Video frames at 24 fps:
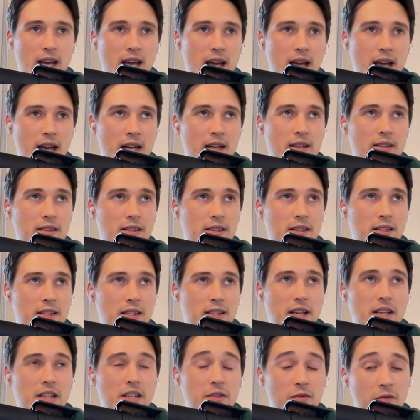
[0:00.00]
and
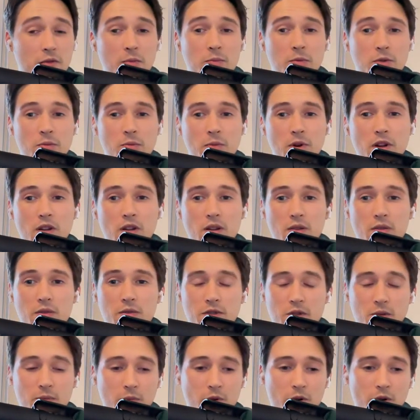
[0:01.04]
starting from tomorrow,
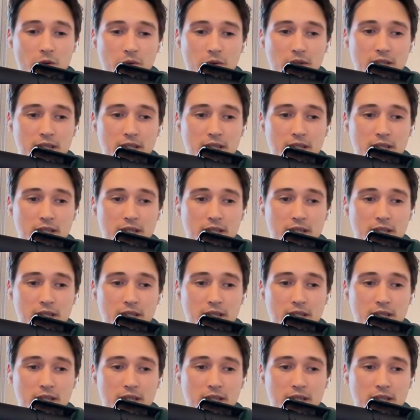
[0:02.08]
tomorrow